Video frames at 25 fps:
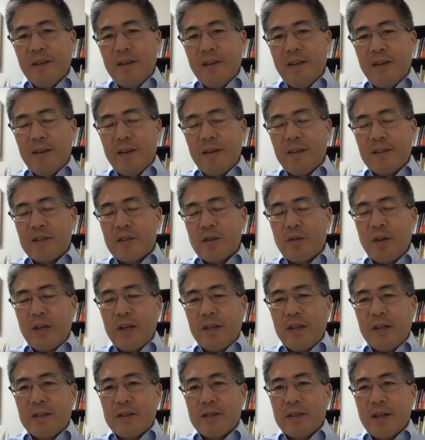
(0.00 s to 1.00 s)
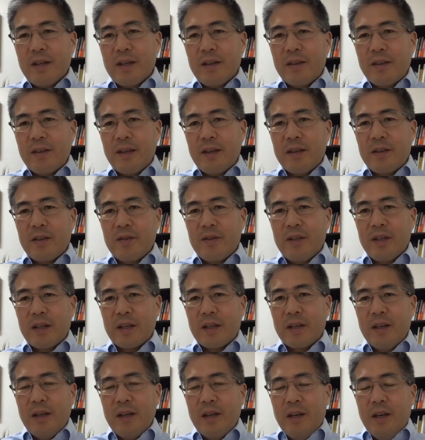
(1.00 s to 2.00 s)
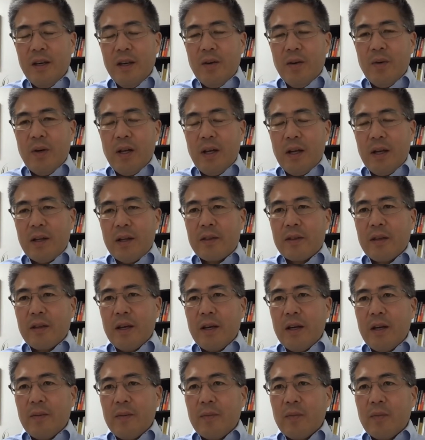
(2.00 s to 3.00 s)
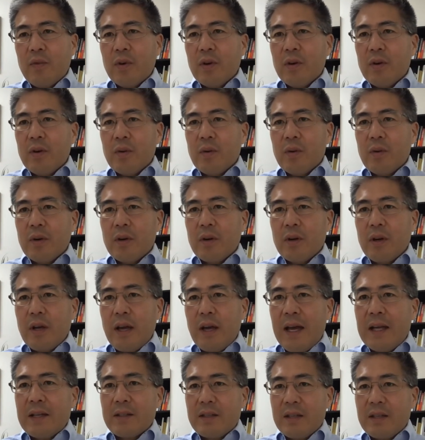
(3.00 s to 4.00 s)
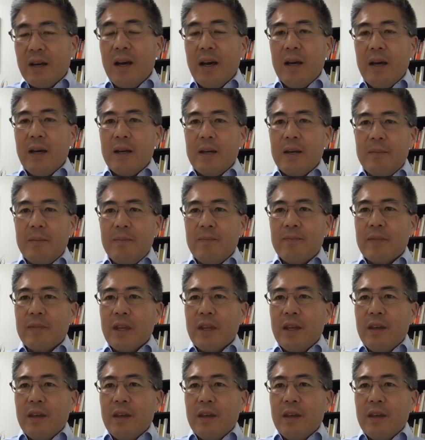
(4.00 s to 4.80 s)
That's great insight. Thank you, Dick. Well, we're at time.